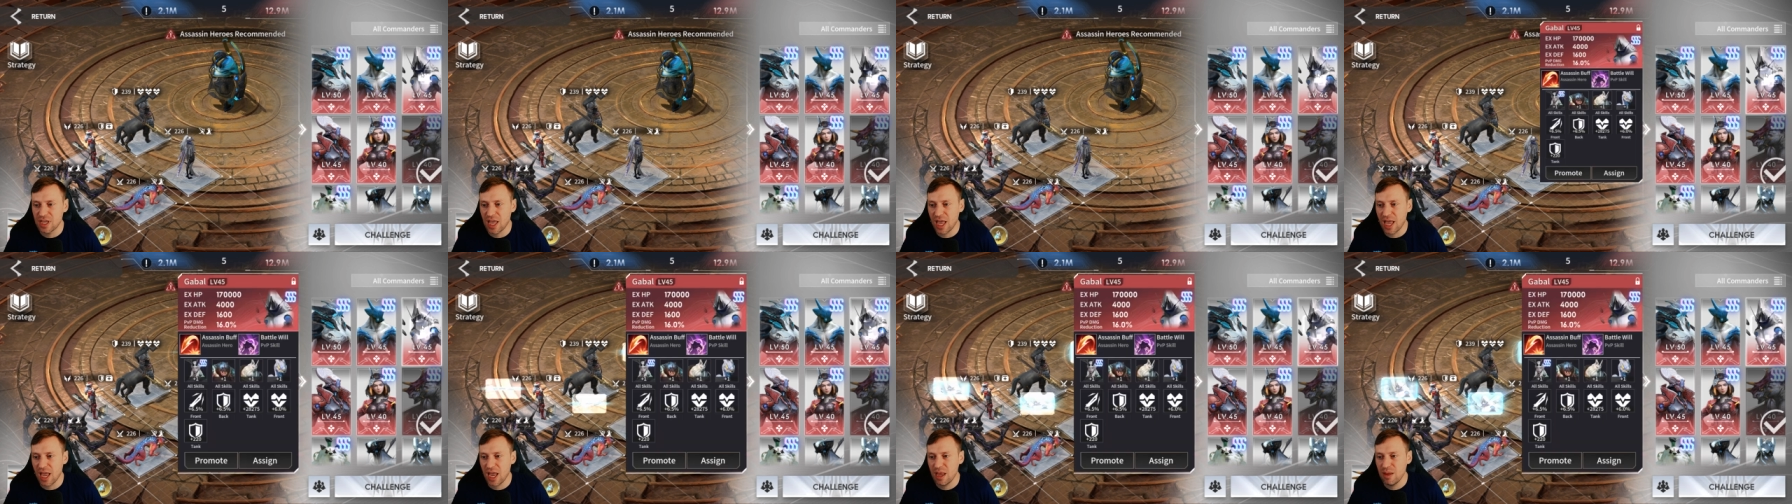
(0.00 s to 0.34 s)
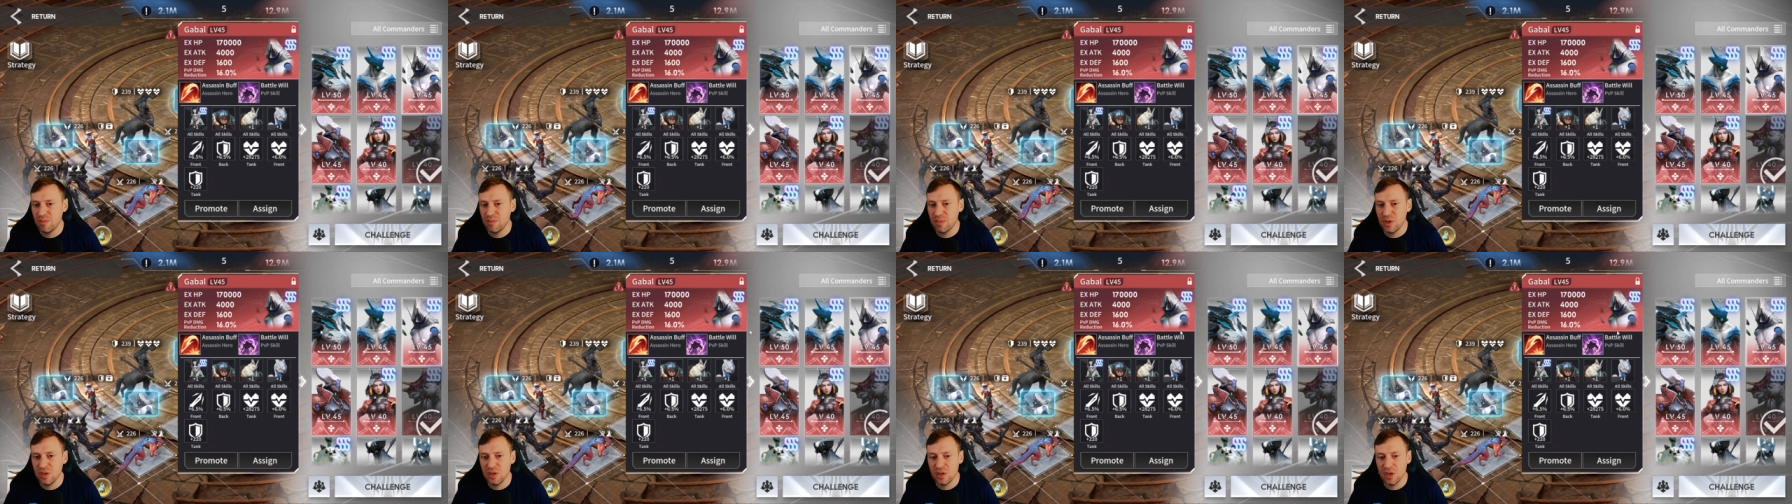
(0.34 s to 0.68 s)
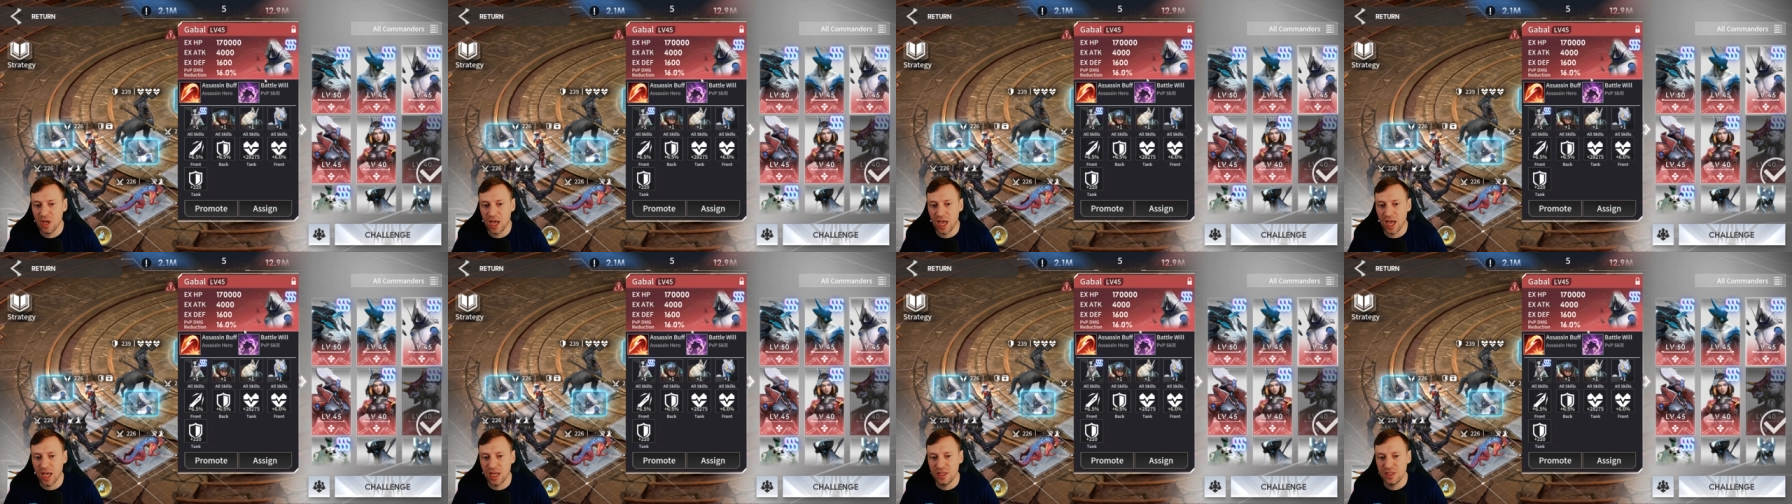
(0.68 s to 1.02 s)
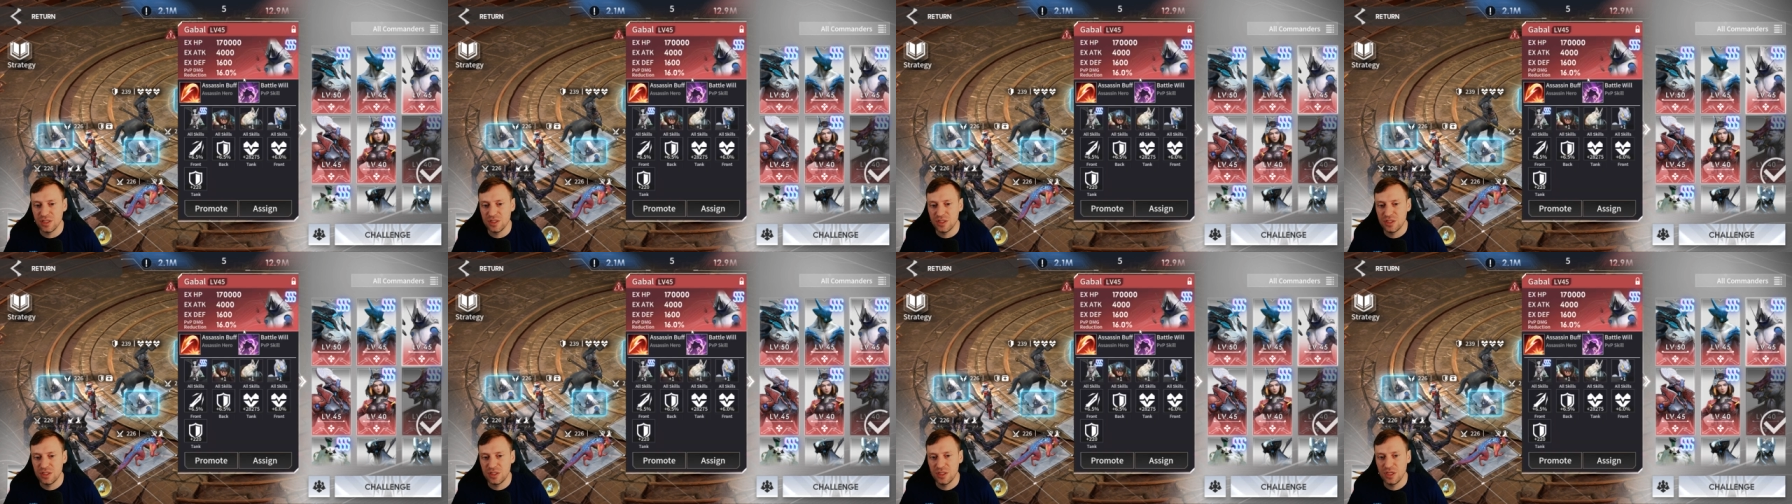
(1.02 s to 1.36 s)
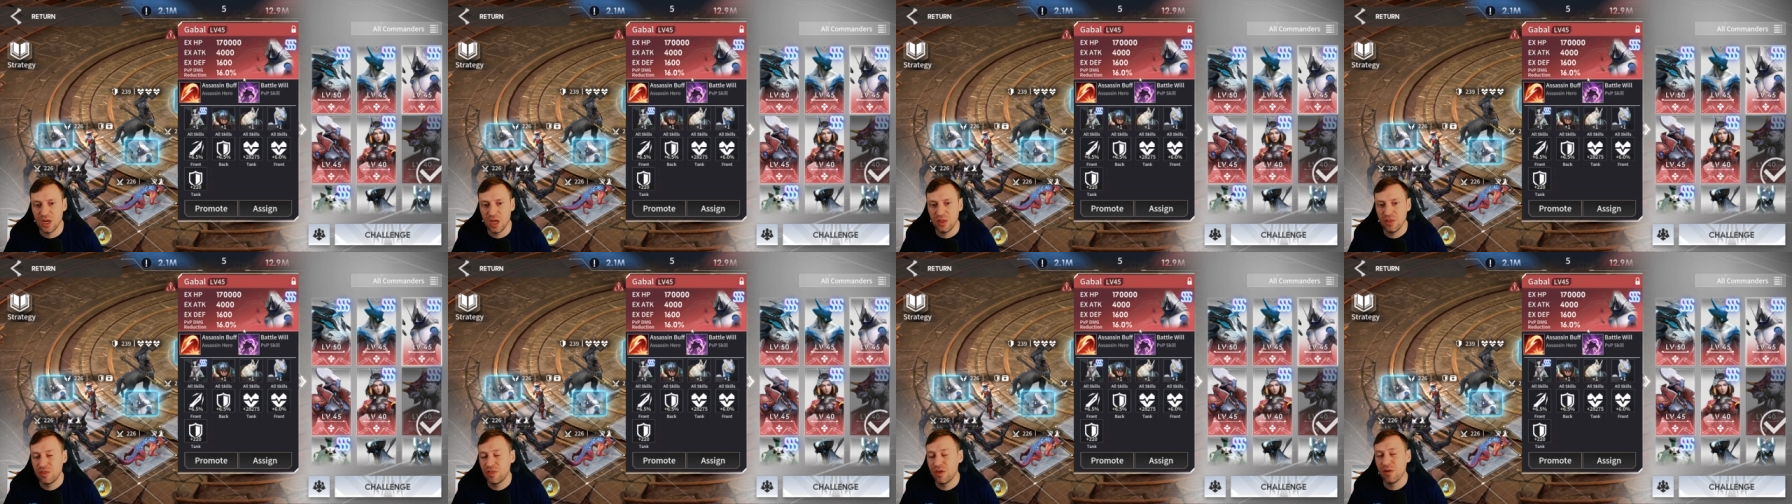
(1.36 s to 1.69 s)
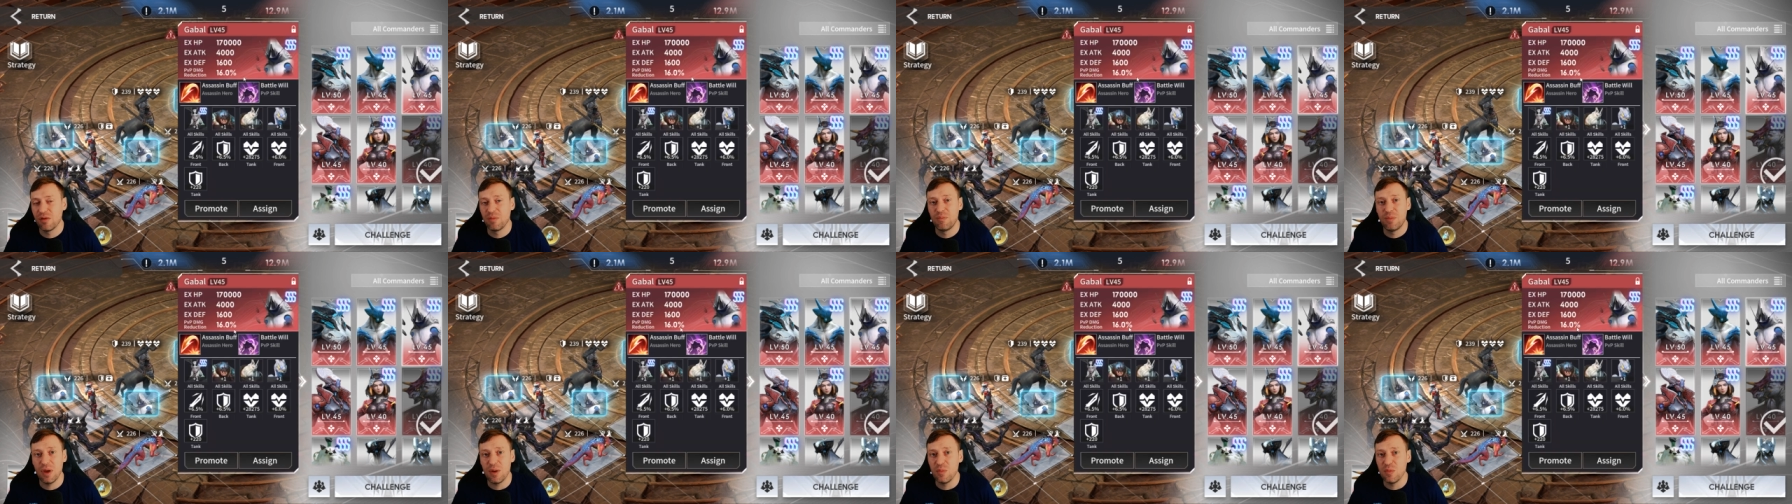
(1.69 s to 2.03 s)
the game and you know
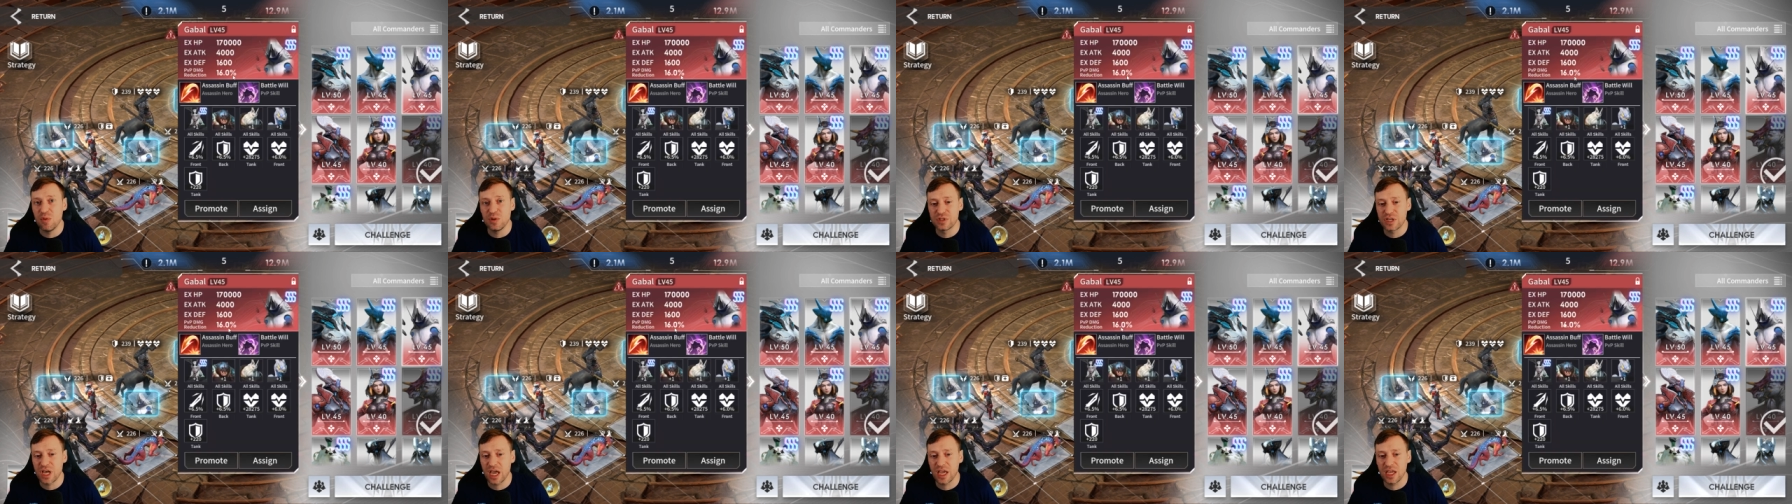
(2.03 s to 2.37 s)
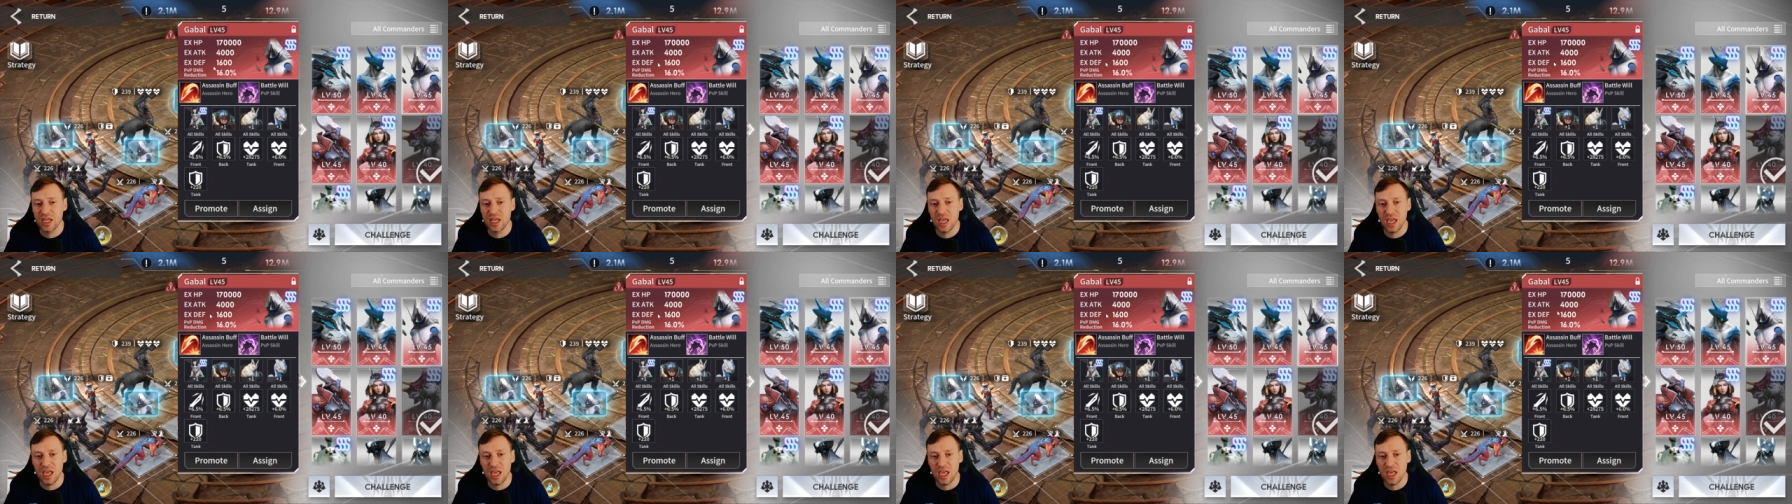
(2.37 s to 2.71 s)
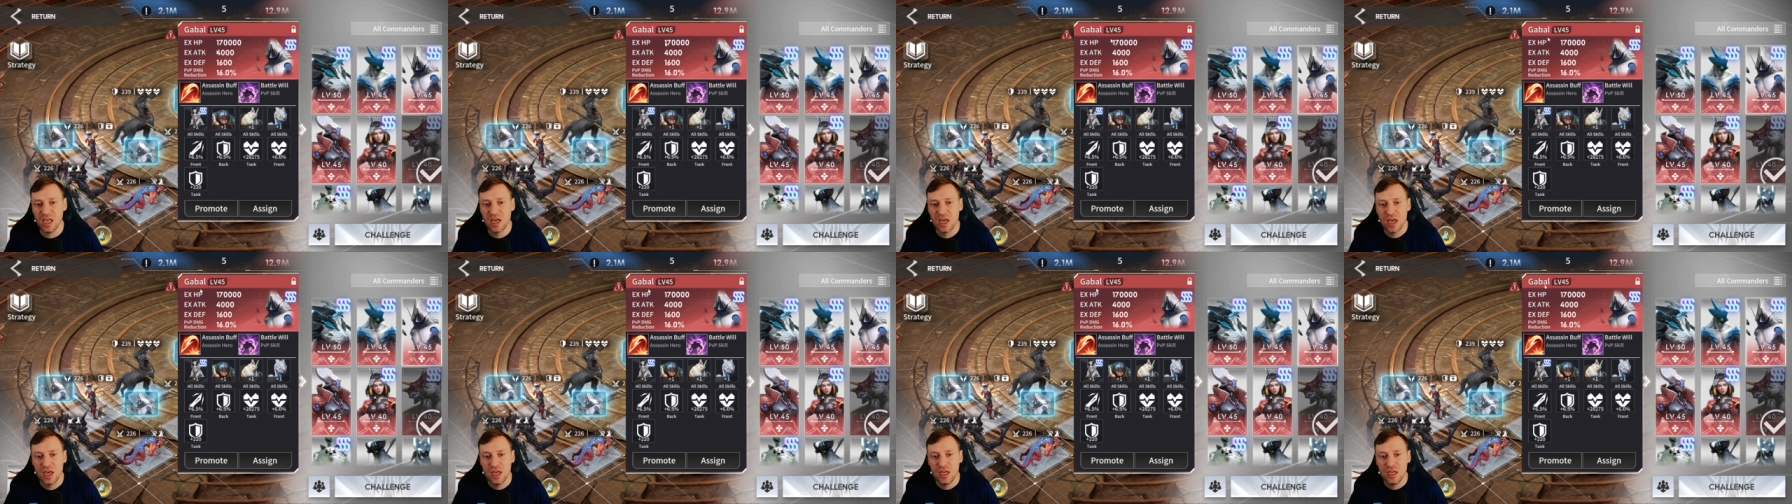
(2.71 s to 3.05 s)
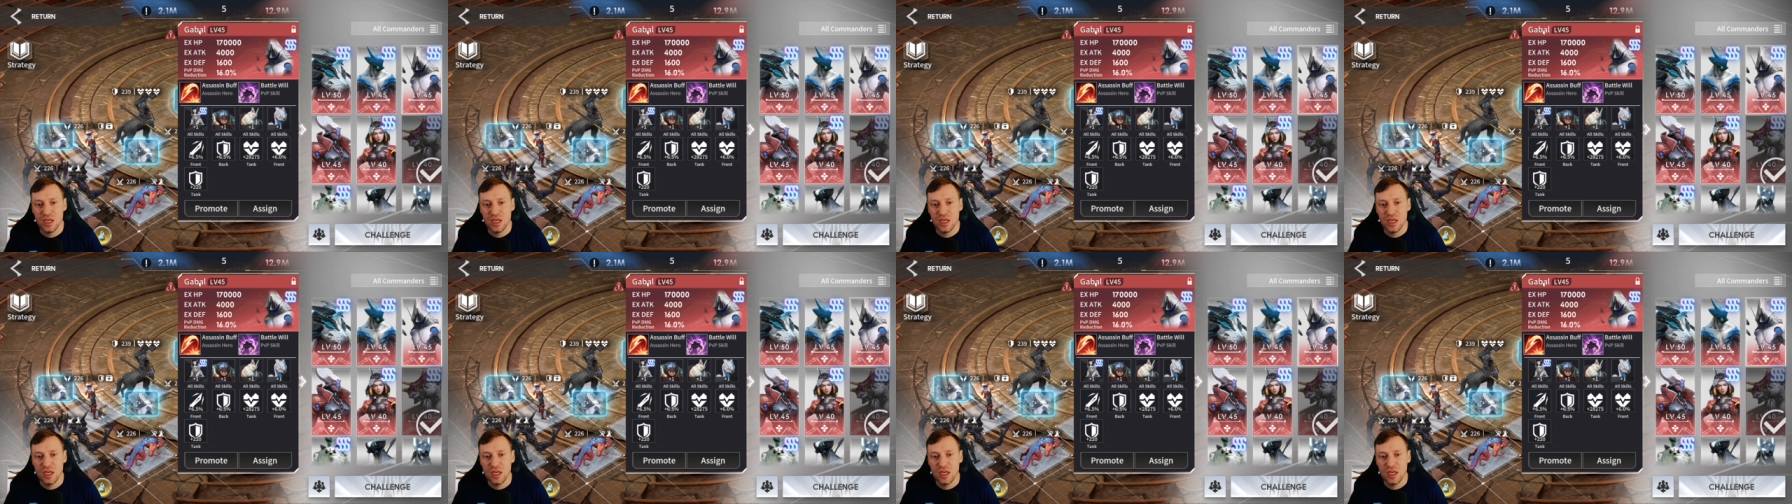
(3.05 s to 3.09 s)
they're a bit more tanky,